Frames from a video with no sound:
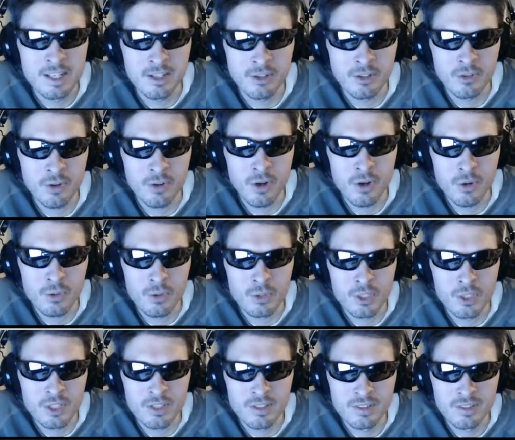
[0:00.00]

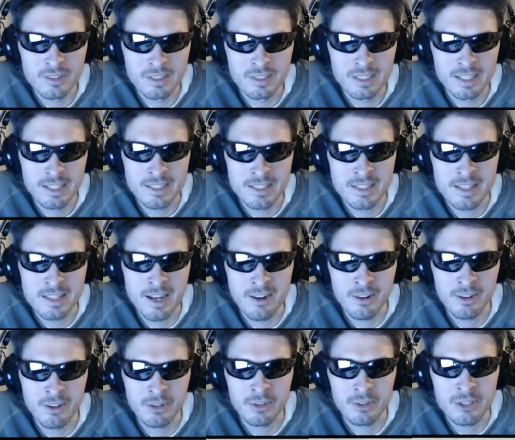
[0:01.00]
Gross. That's the
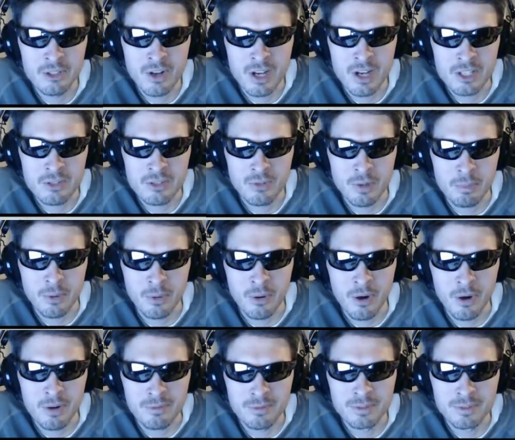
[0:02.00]
Eric Lindros ripoff.